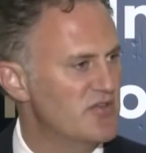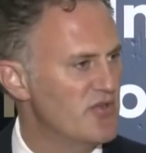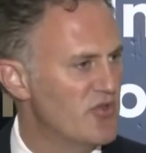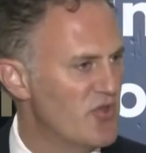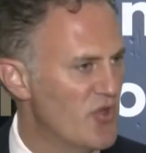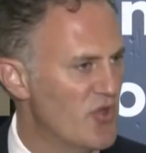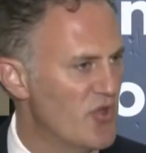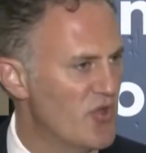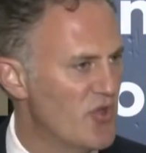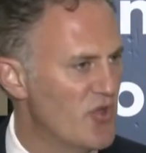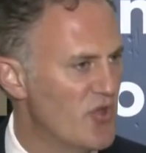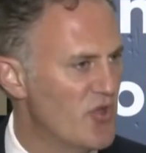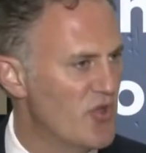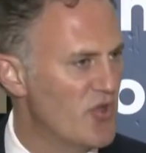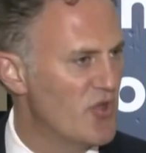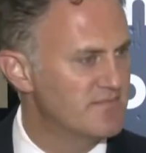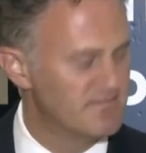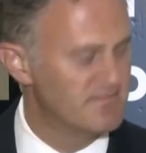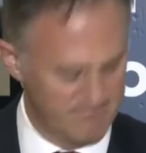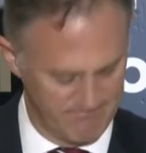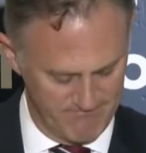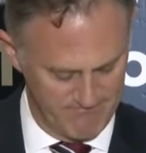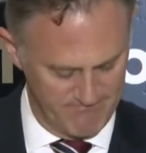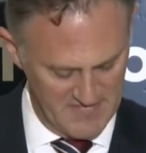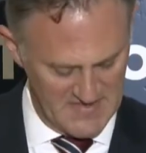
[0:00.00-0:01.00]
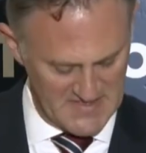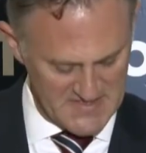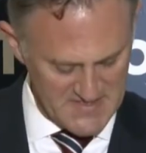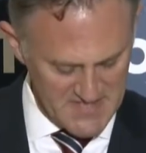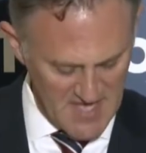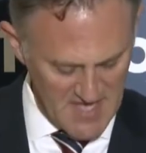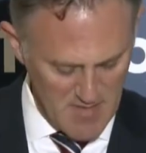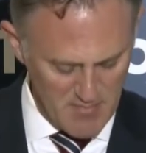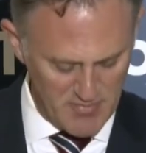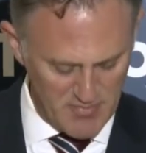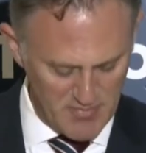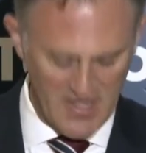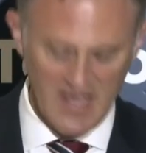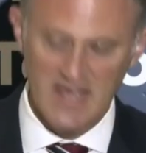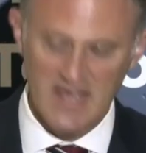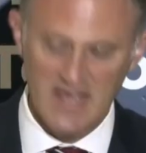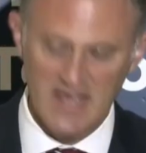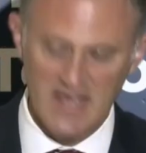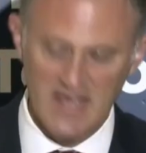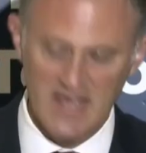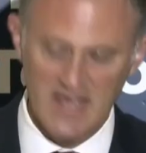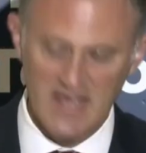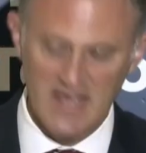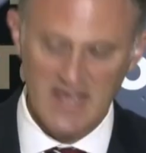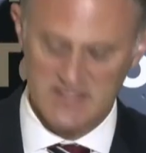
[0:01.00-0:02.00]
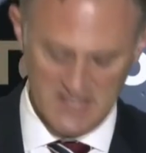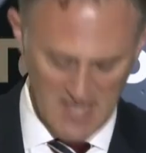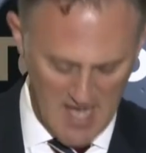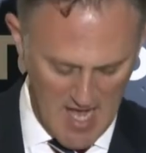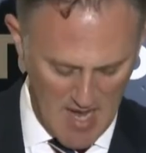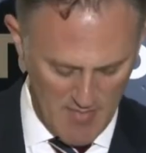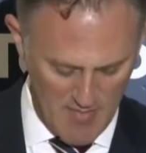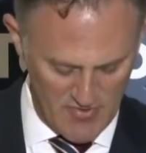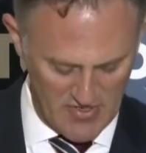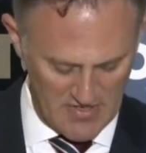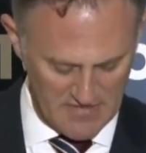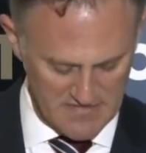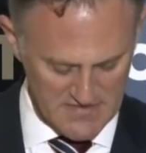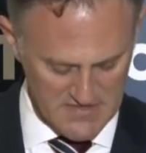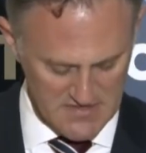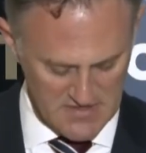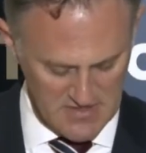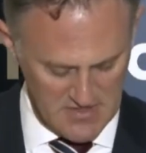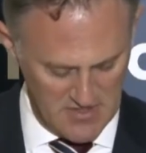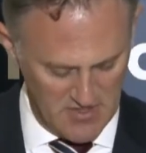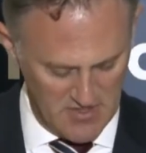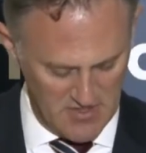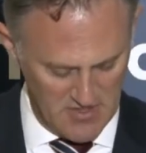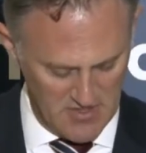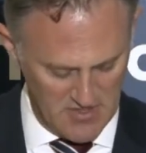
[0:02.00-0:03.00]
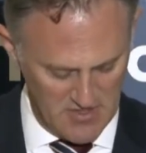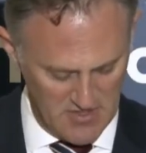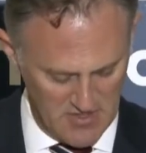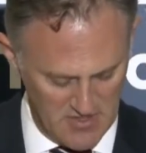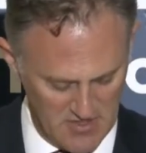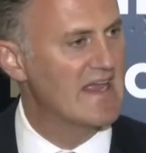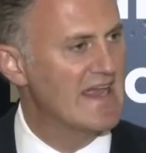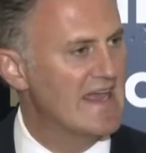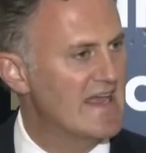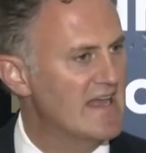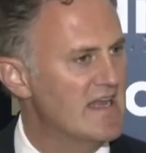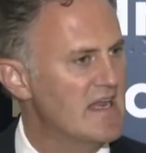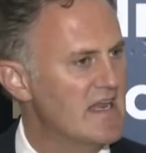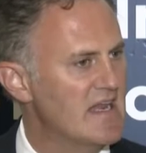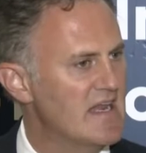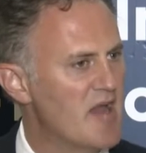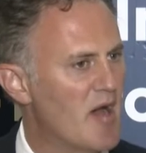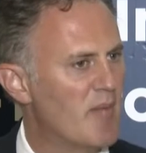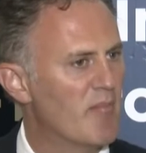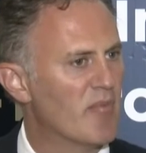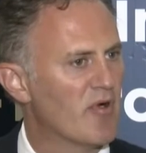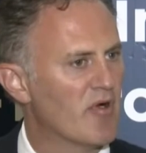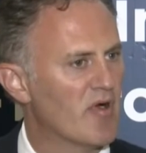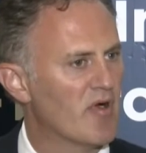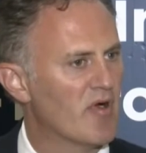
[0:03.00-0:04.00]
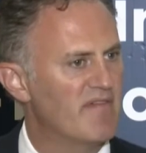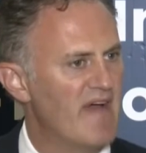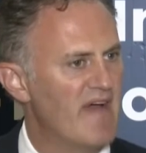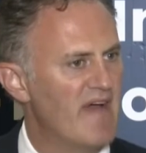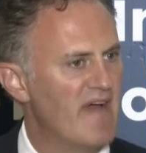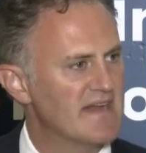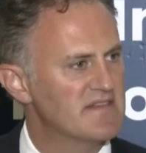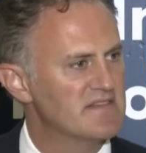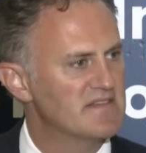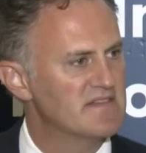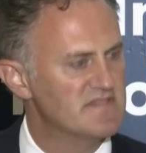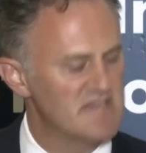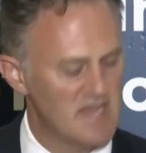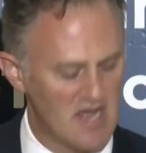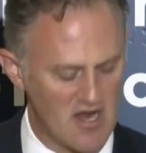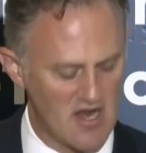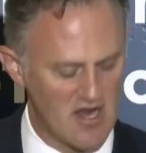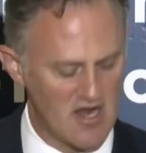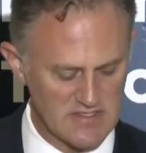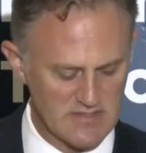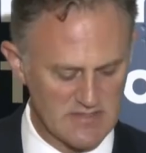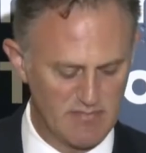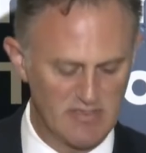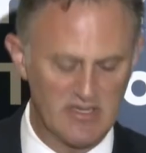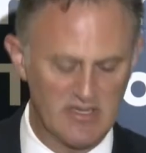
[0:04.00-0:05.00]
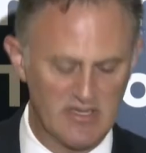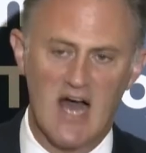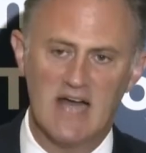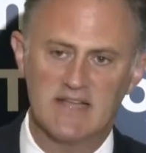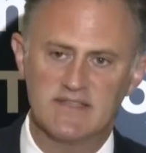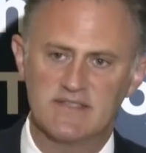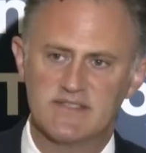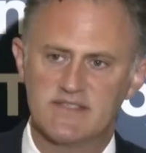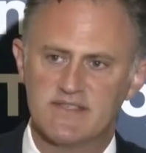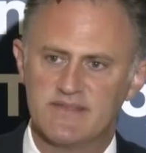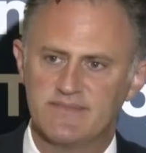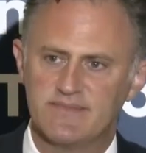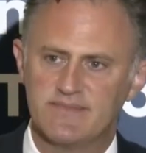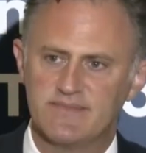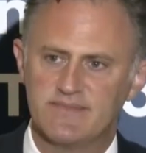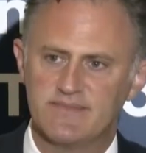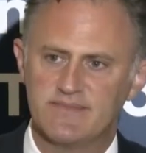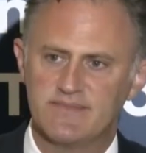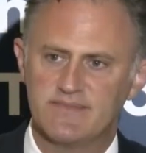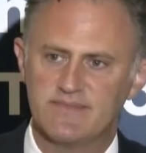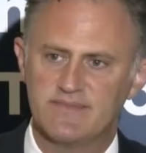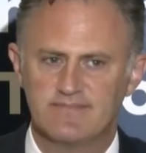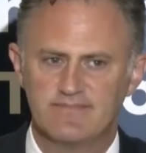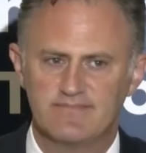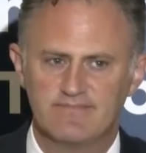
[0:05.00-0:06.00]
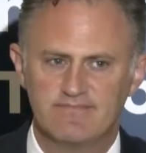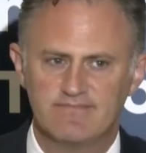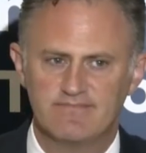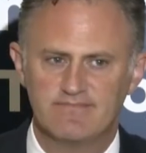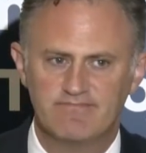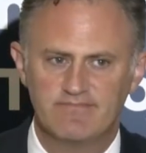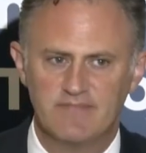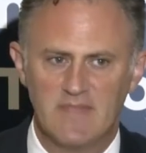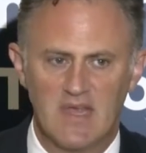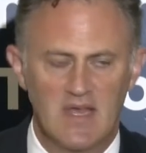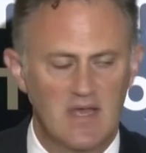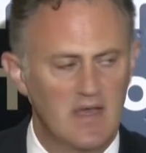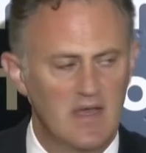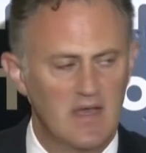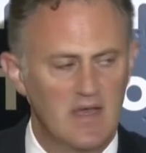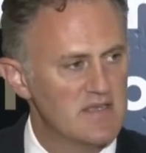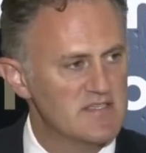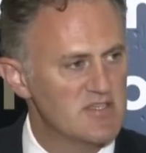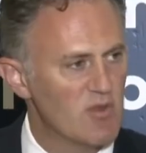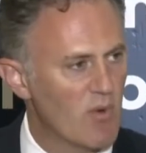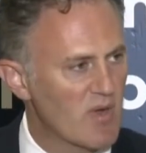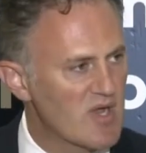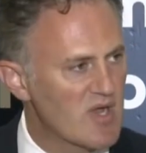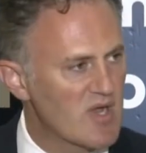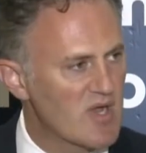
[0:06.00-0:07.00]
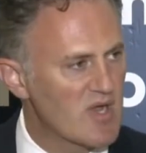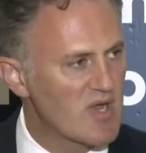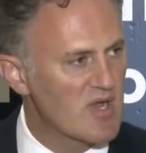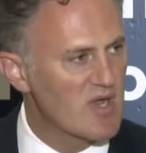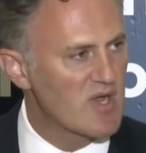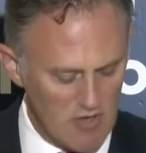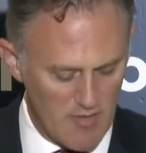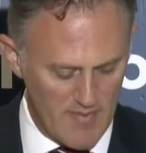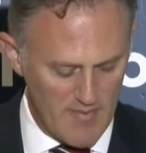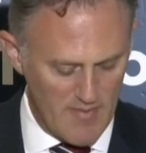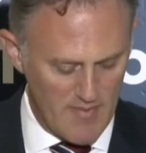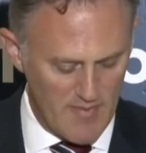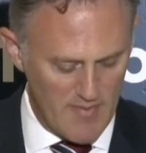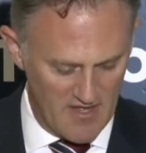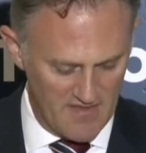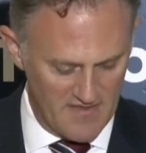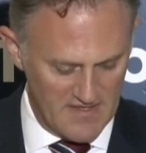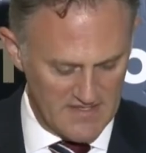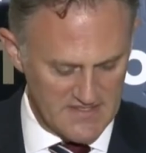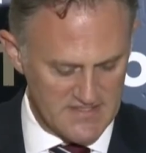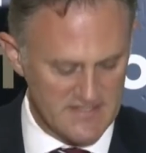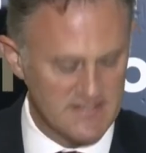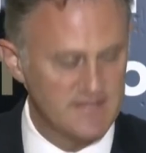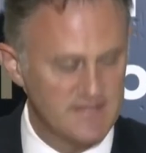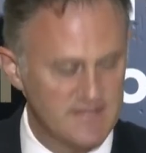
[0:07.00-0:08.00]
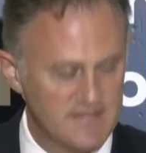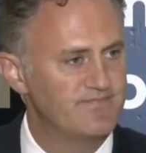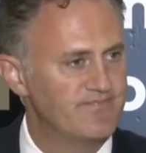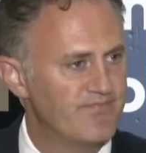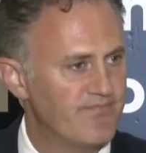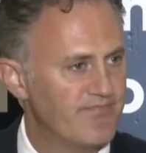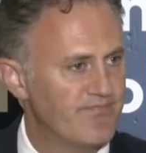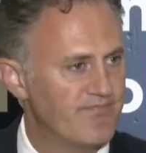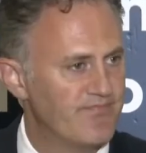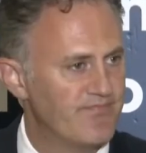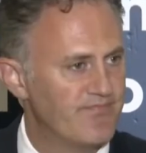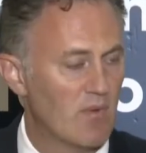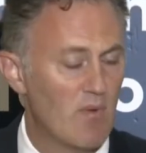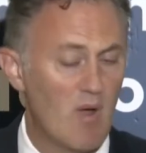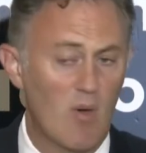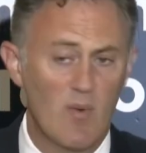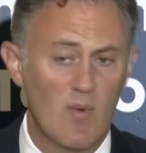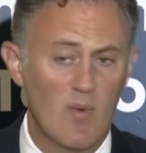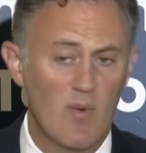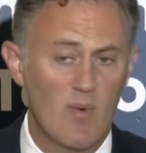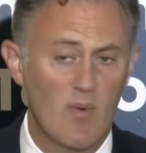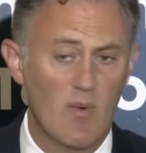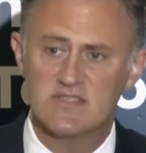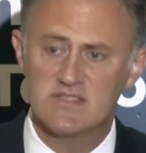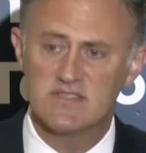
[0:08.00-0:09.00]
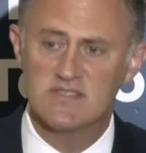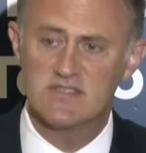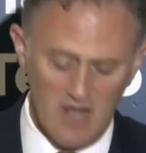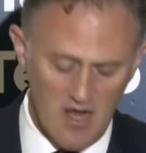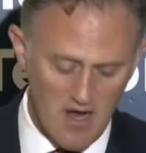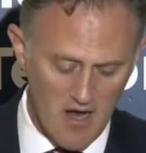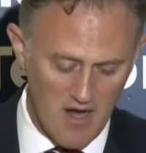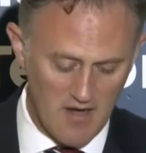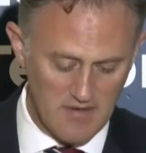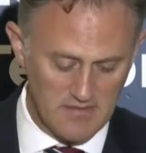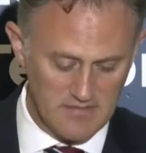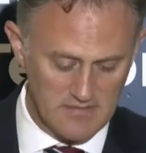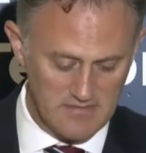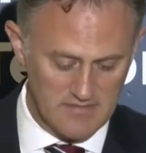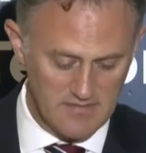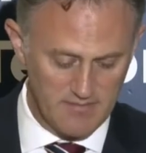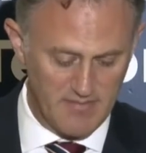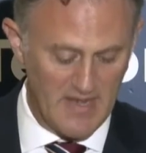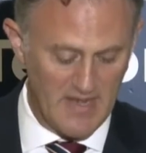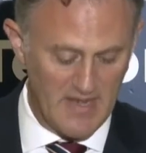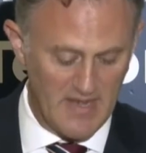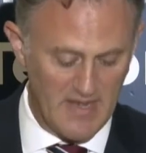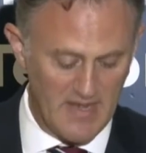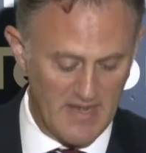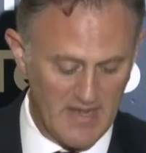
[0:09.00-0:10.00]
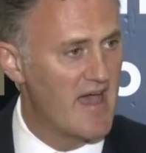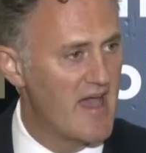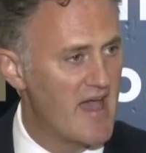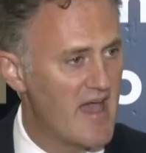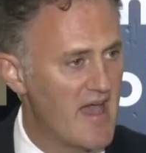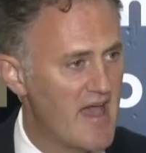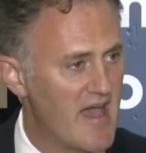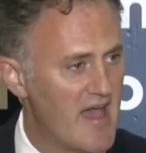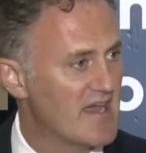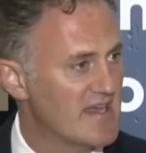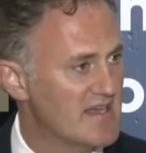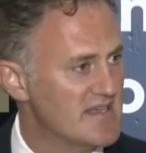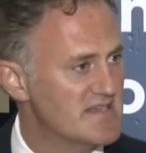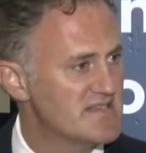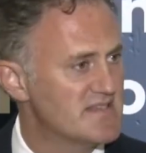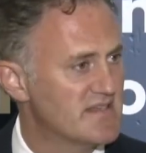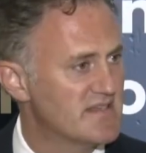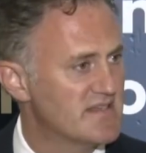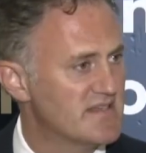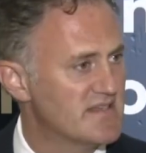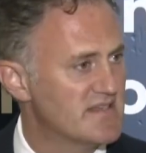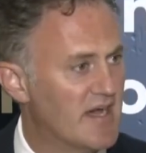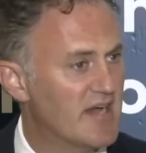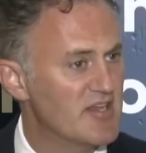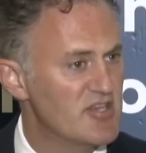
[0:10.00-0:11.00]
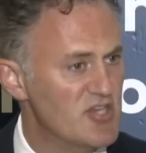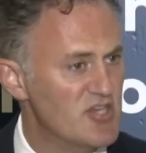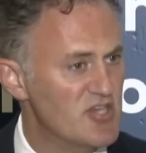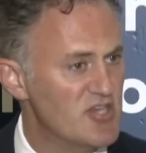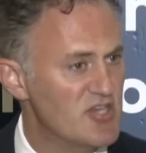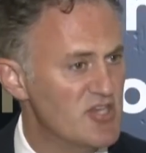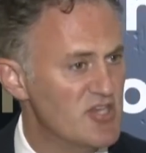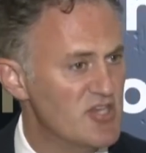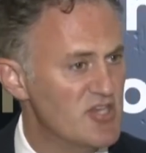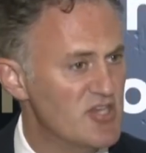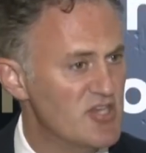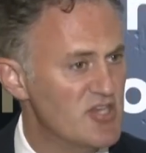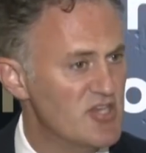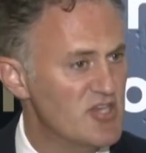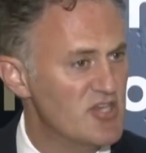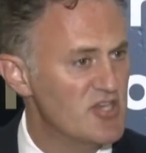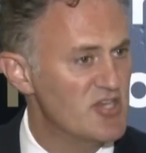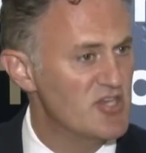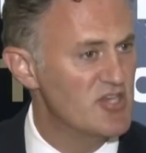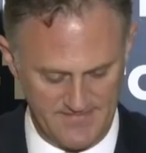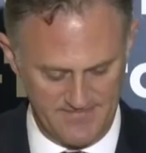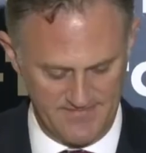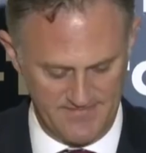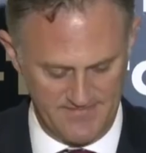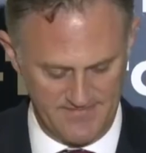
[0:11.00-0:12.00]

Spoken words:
New York, the same place where his operatives are running any number of active terrorist plots. So what can we do about all this? Well, we can start by denying Raisi a U.S. visa.